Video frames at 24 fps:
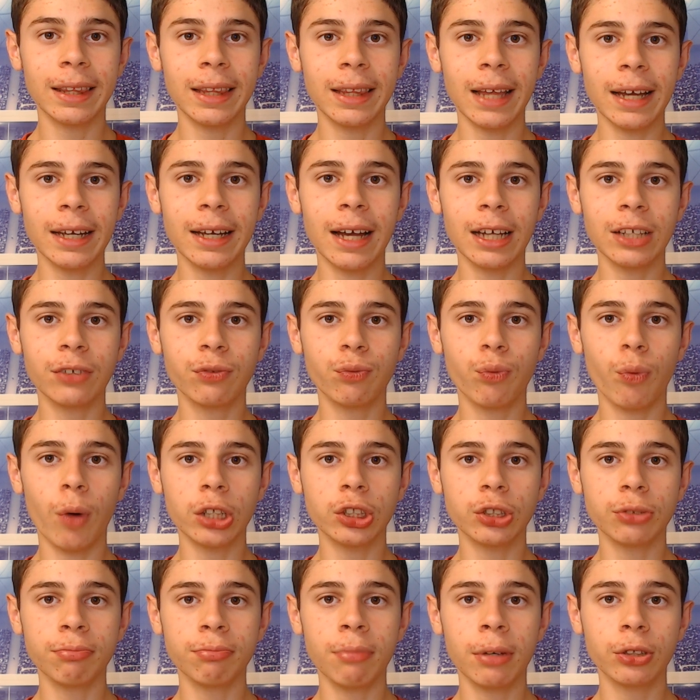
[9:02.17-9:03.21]
Thank you guys for
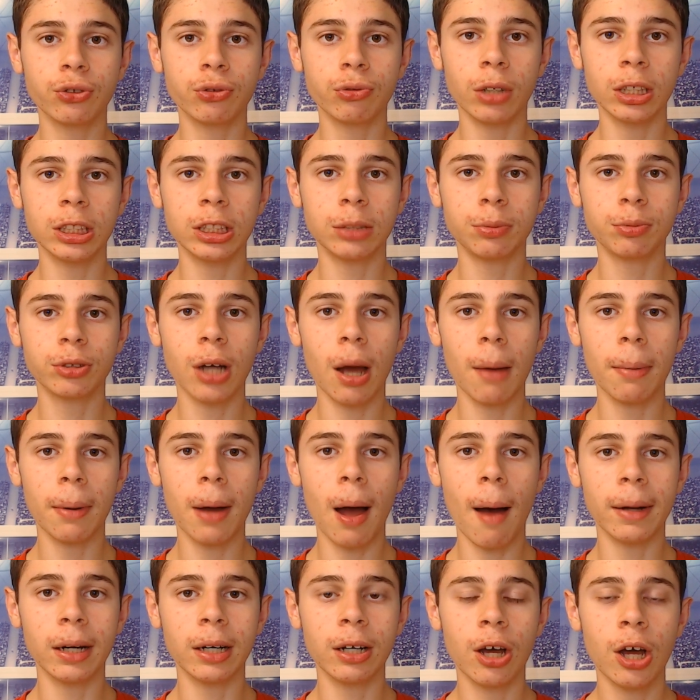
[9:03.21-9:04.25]
watching. Make sure to like, subscribe,
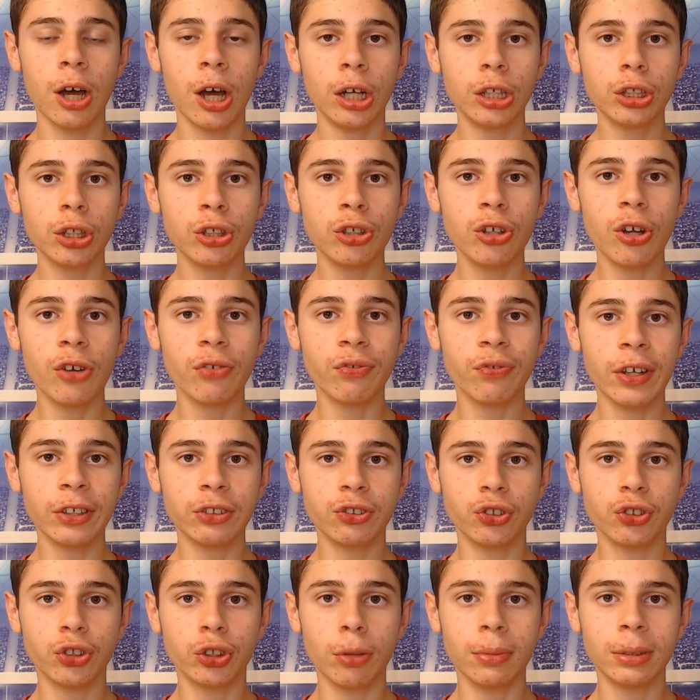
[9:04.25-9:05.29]
comment, turn on
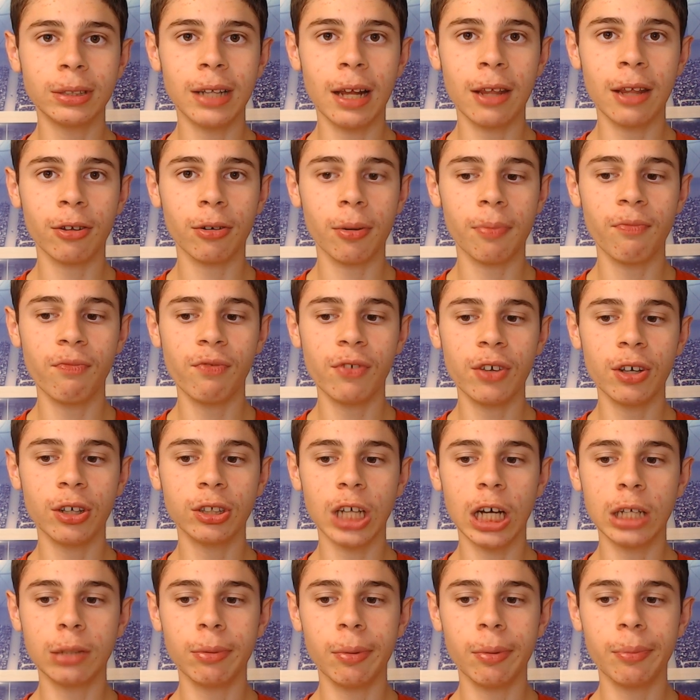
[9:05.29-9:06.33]
notifications so you don't miss any of the upcoming videos.
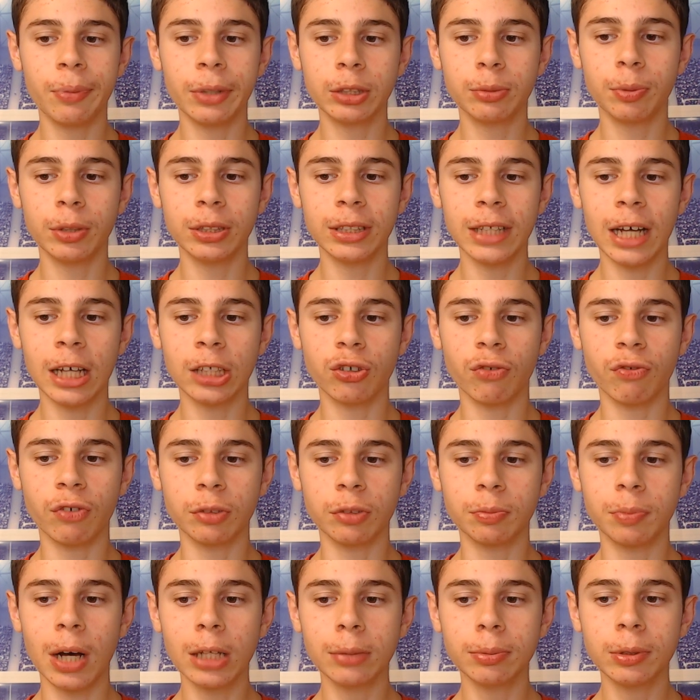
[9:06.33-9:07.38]
I do my best to post as often as
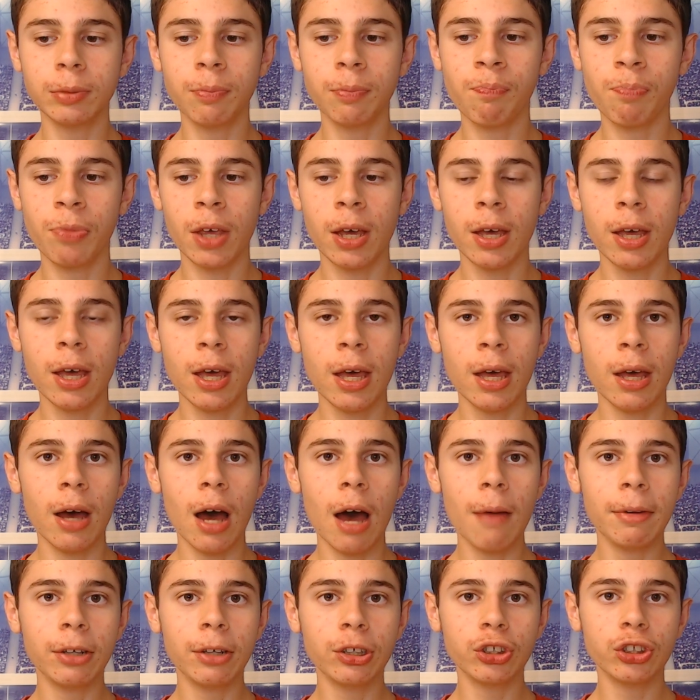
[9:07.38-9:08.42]
possible.
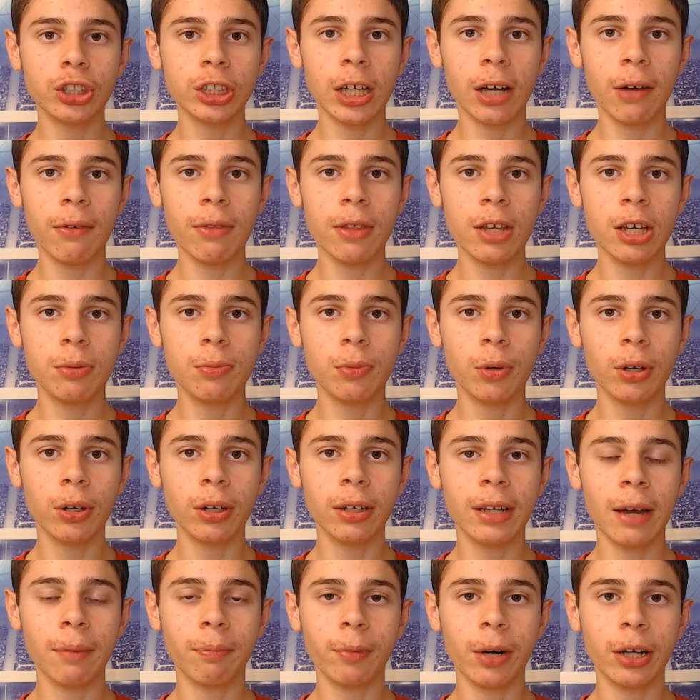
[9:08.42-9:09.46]
Make sure to check out the community
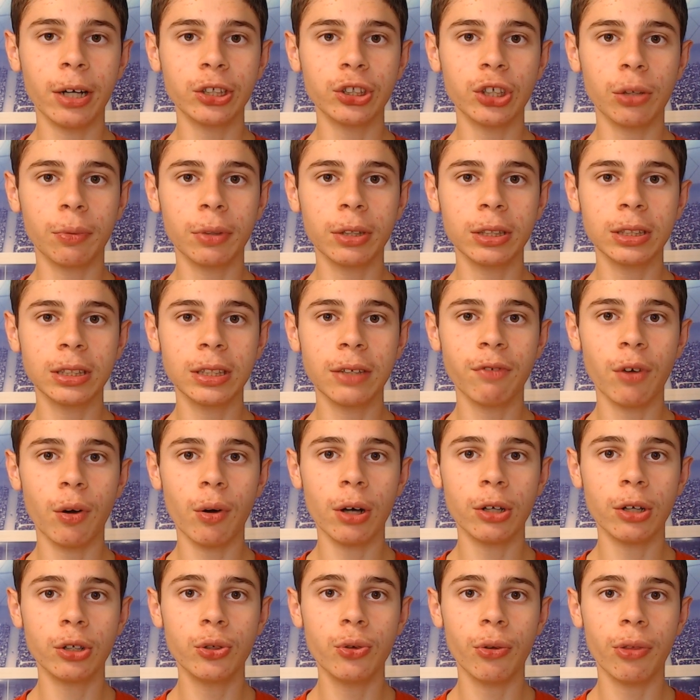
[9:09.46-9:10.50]
tab on my channel where you guys can vote
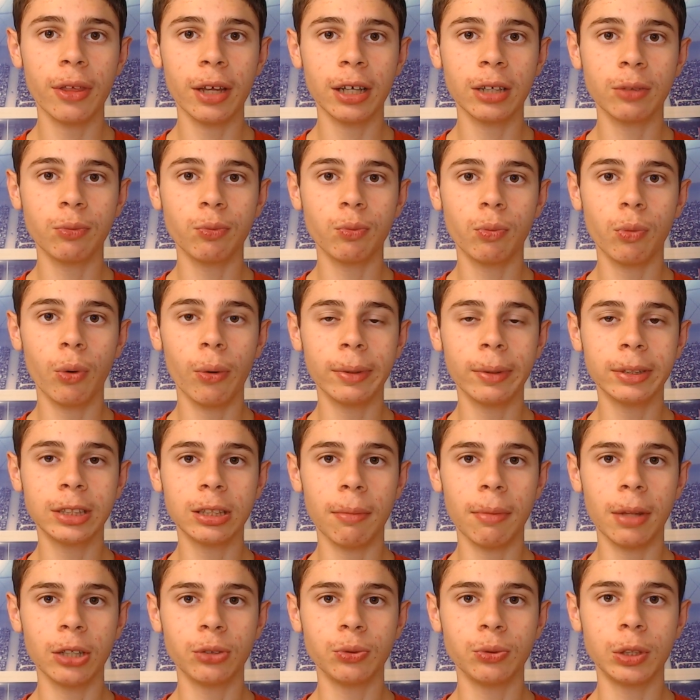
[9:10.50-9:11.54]
on who you think will win
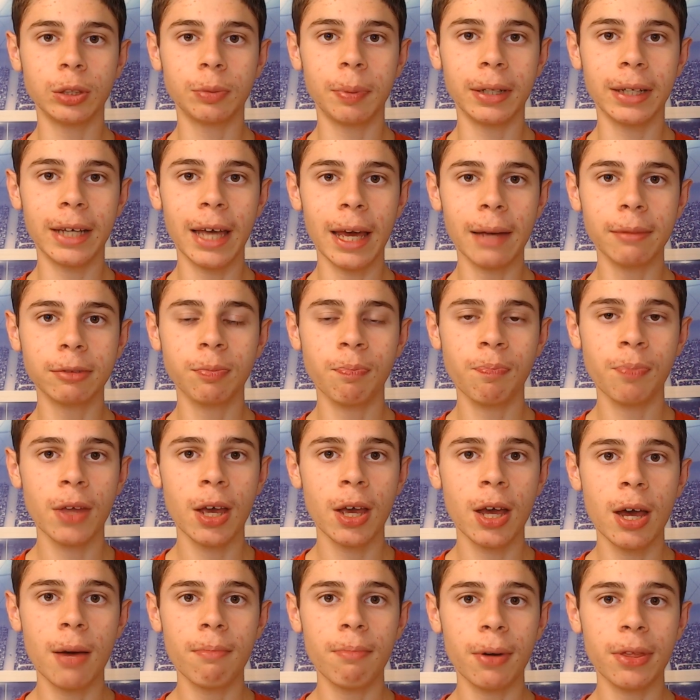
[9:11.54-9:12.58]
some of this week's big games.
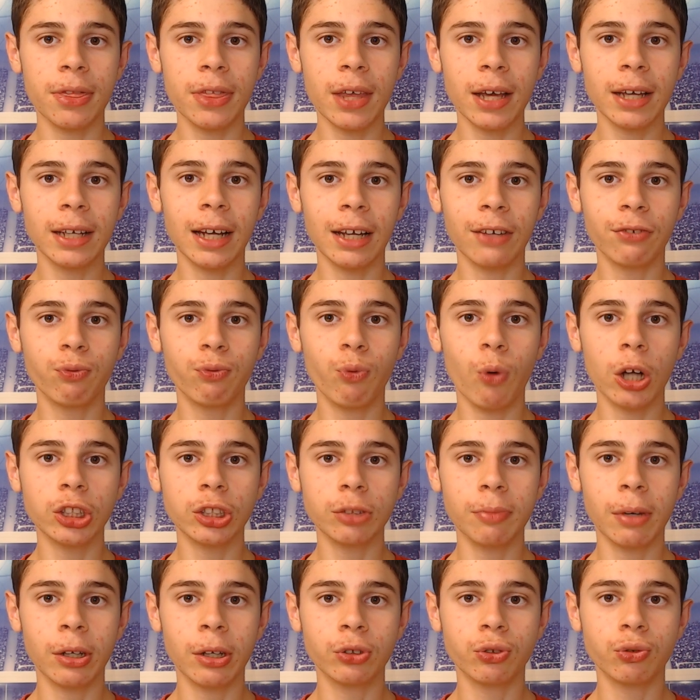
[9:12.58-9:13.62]
But thank you guys for
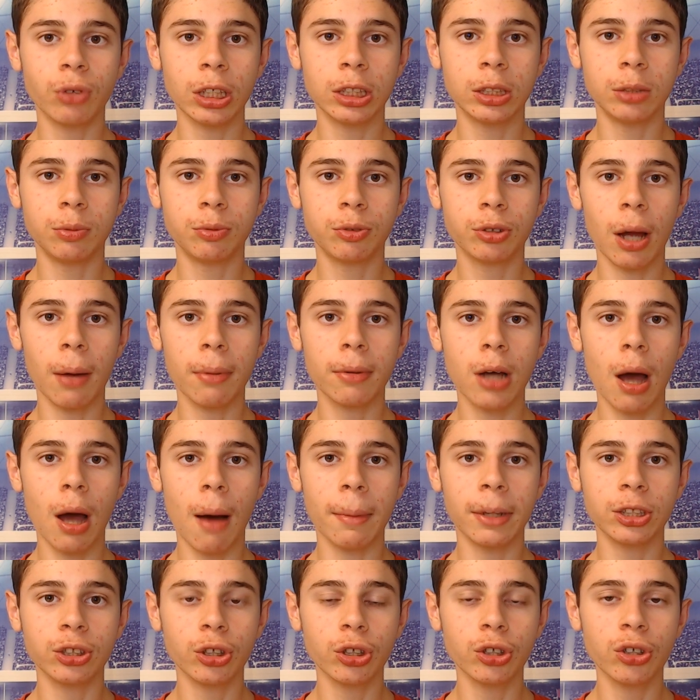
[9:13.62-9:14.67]
watching. Make sure to like, subscribe,
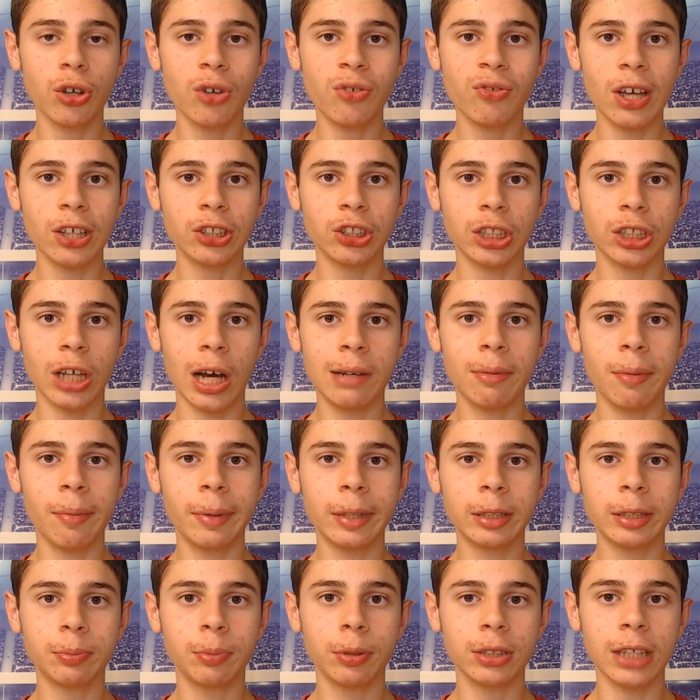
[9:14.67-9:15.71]
comment, turn on notifications. I do my
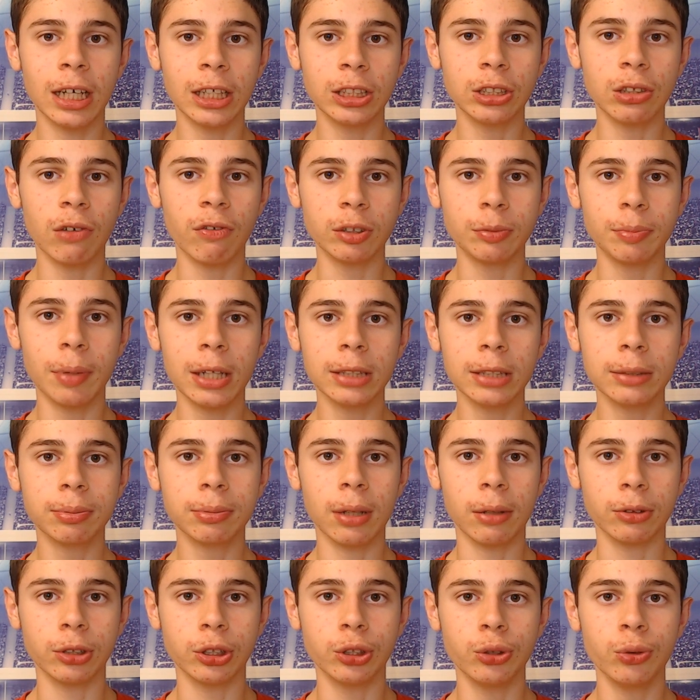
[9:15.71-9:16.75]
best to post as often as possible,
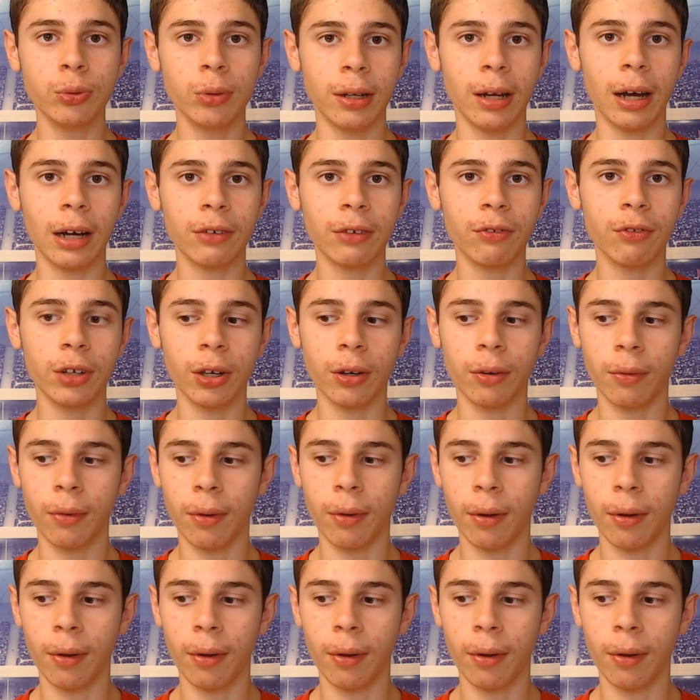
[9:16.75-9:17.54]
and I will see you in the next video.